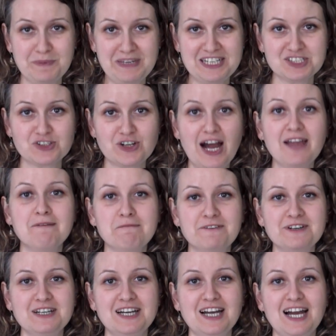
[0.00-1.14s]
meet triumph
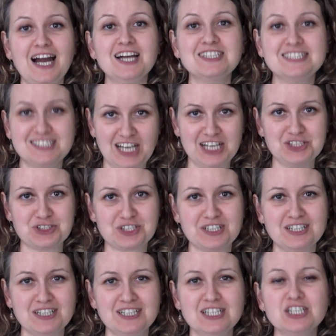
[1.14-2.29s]
and
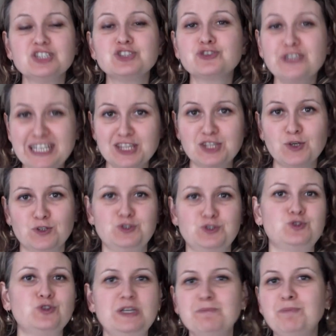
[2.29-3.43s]
disaster, Treat those
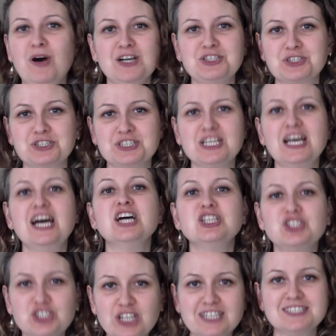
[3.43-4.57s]
two imposters
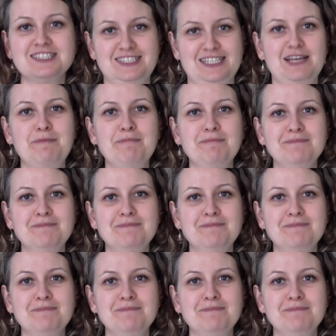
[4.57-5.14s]
just the same.